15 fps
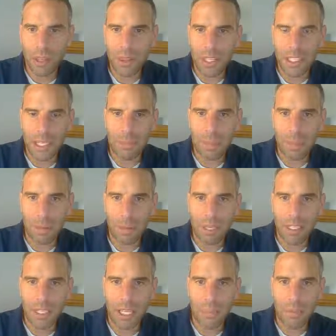one of the things that
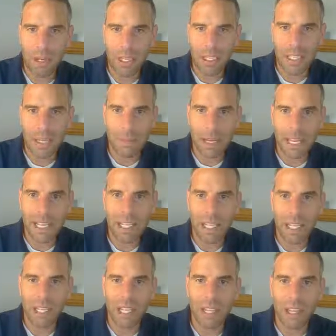people mess up on is they
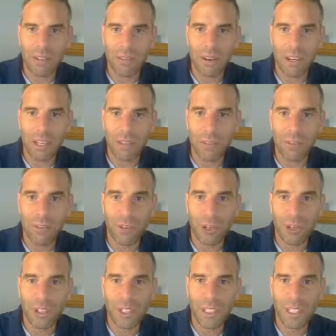might click on the very
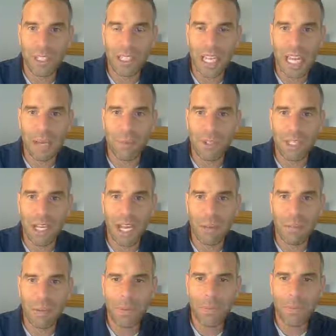first
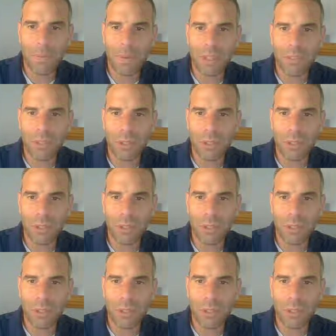tab stop.